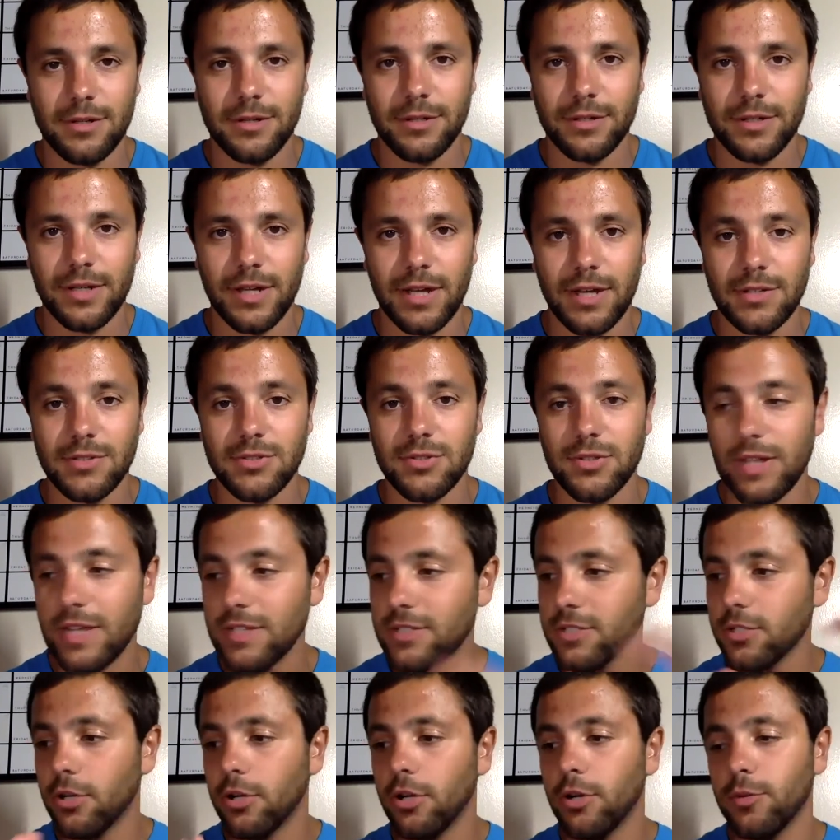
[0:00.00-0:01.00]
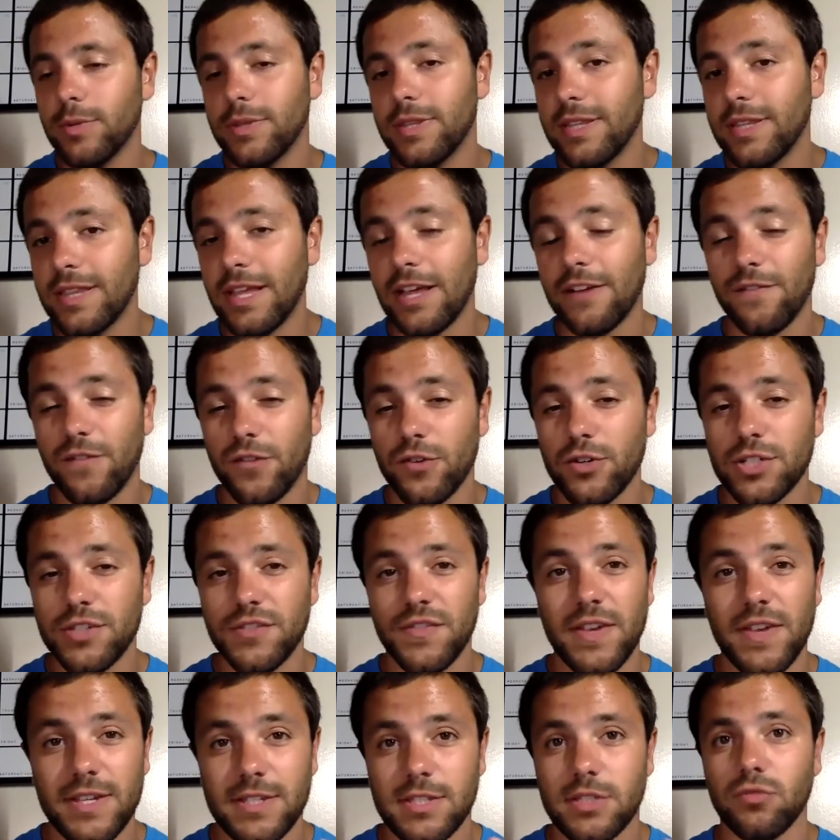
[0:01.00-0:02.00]
Okay, so that's all within that first
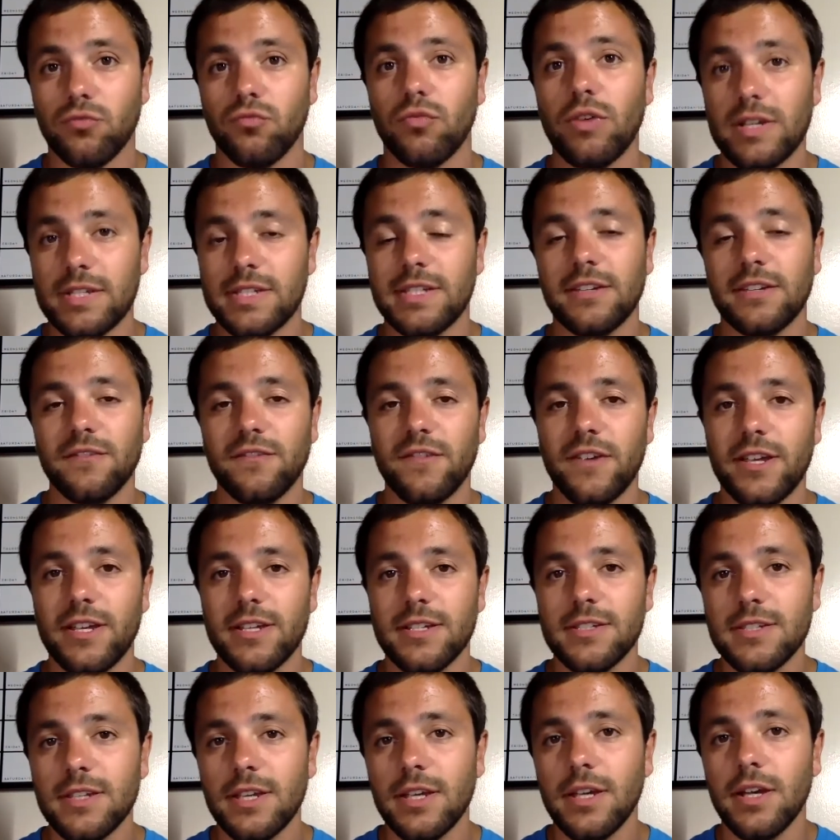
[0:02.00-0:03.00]
phase, the resting phase.